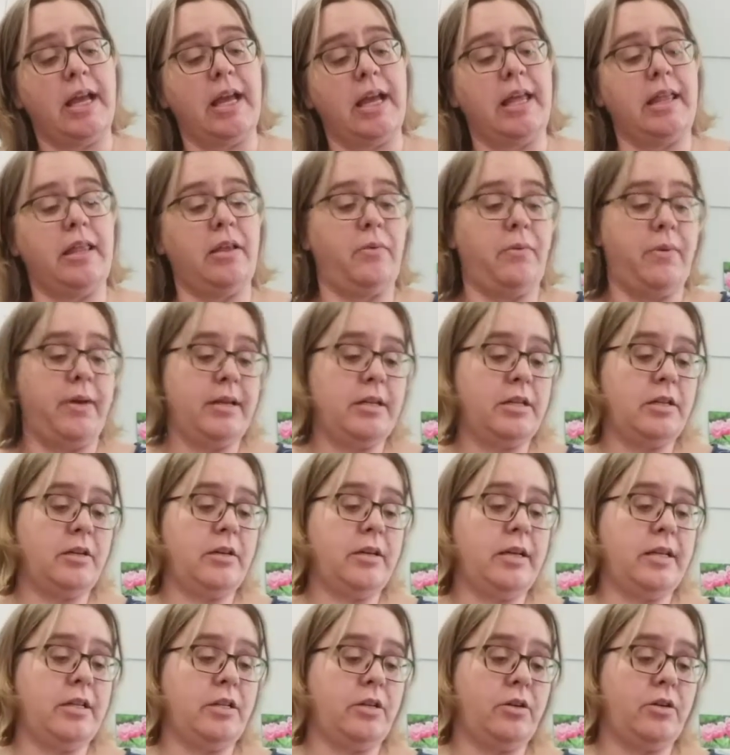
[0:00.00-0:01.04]
In the
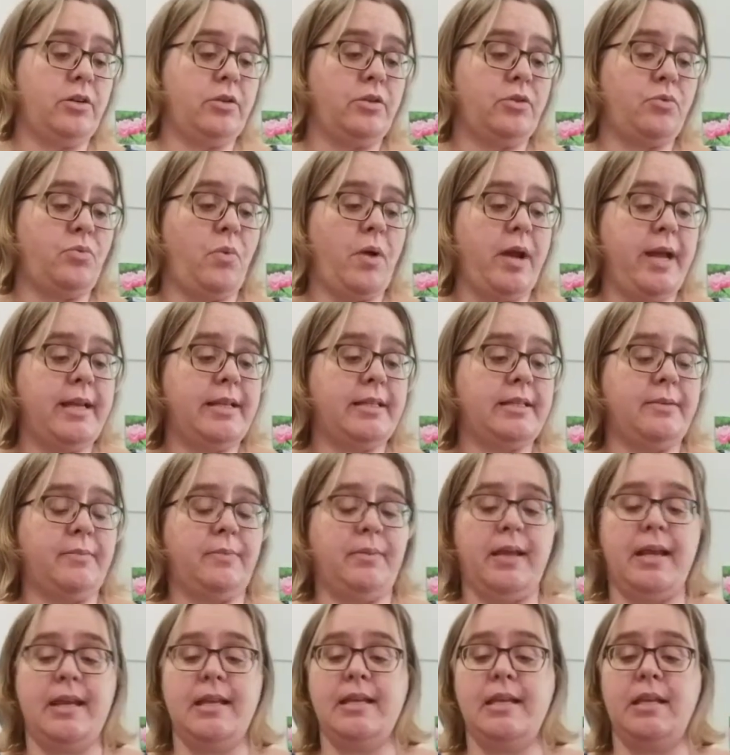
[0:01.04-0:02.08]
winter, it turns white to
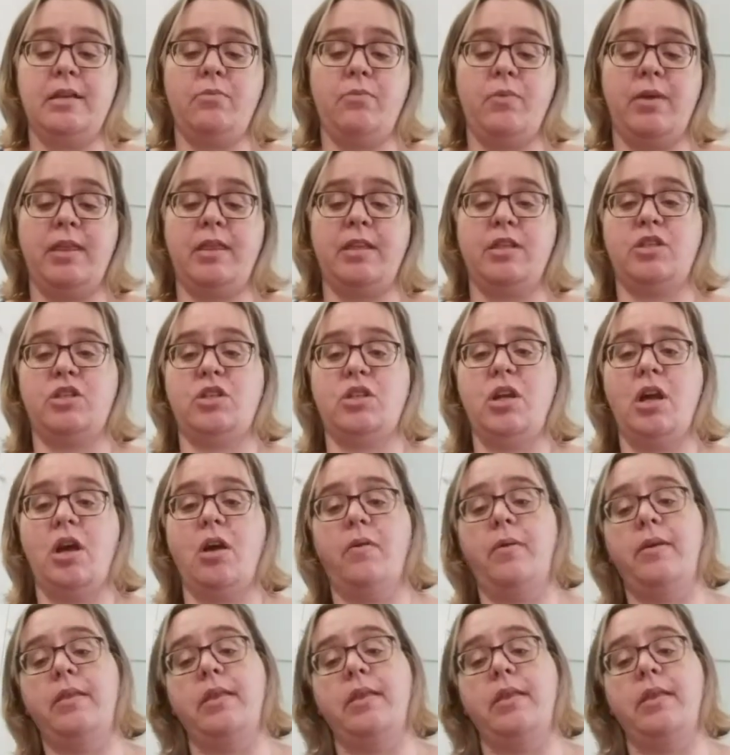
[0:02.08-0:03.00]
blend in with the snow,